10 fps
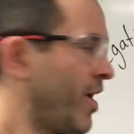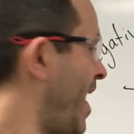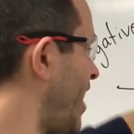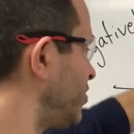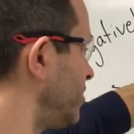
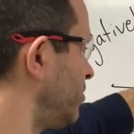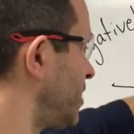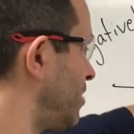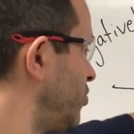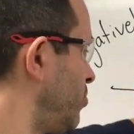Actually,
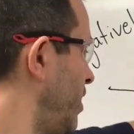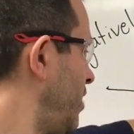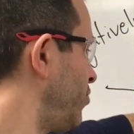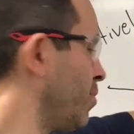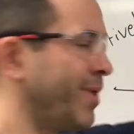sometimes too, it might
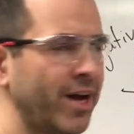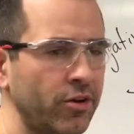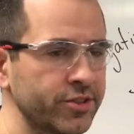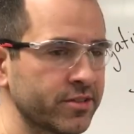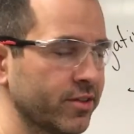even repel
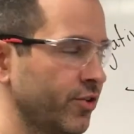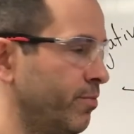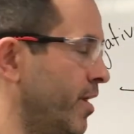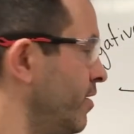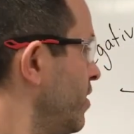just a little bit,